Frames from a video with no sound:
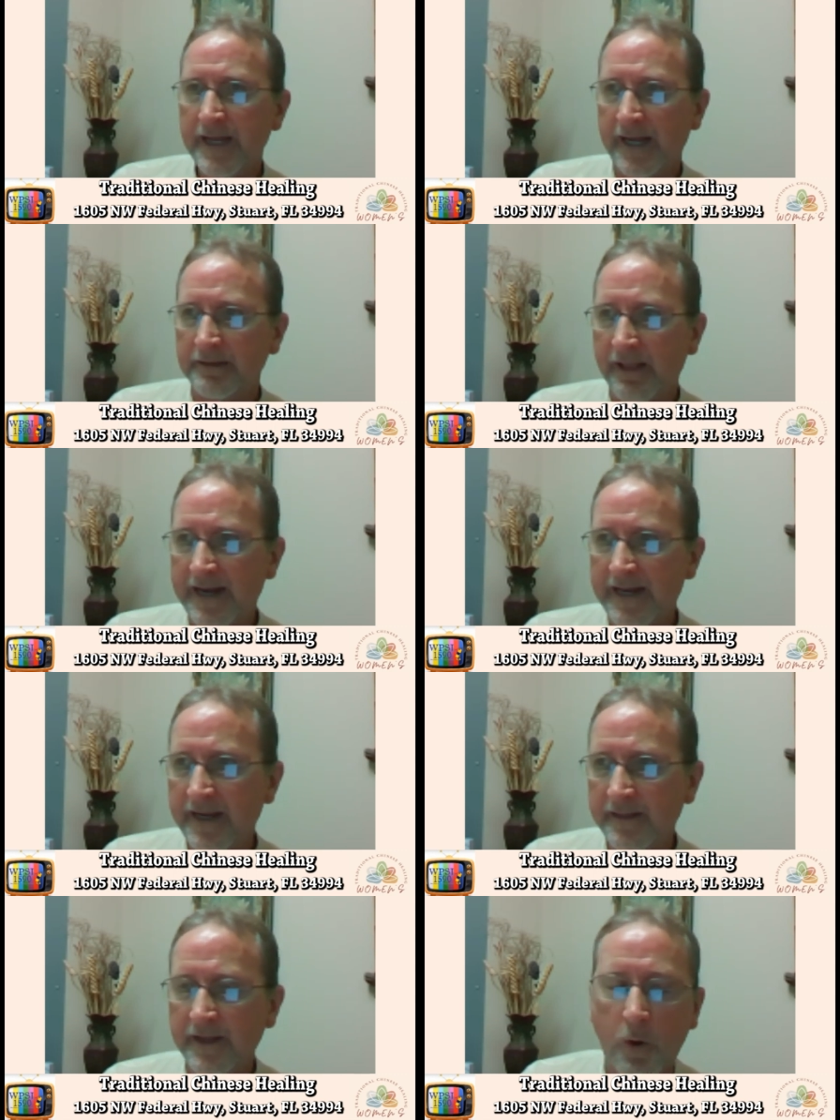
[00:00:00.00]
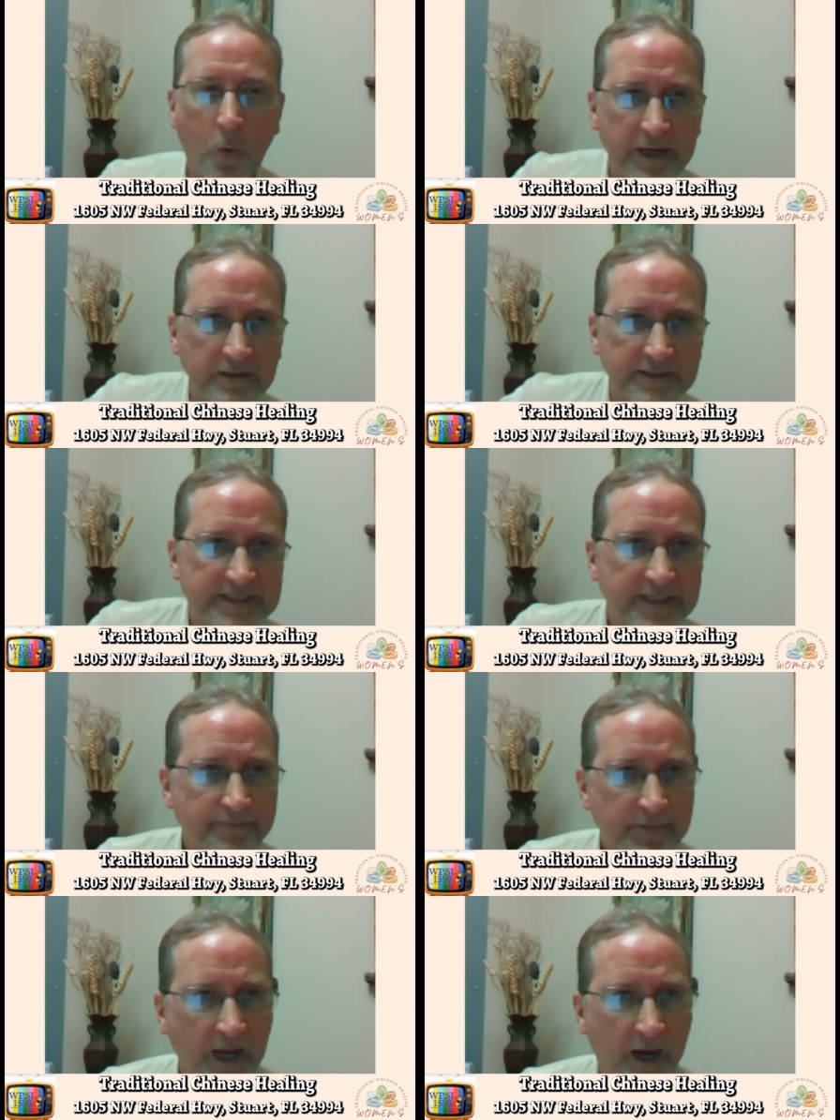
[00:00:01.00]
and letting the oils
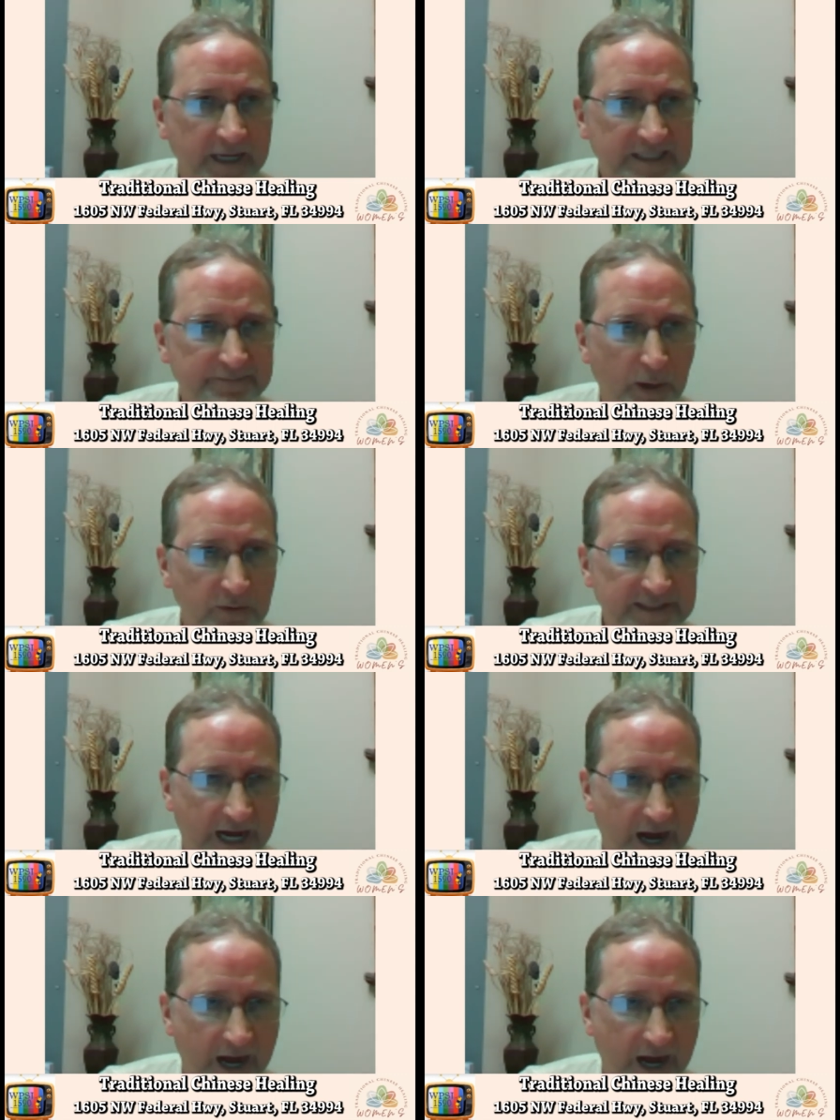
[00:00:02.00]
uh, exposed to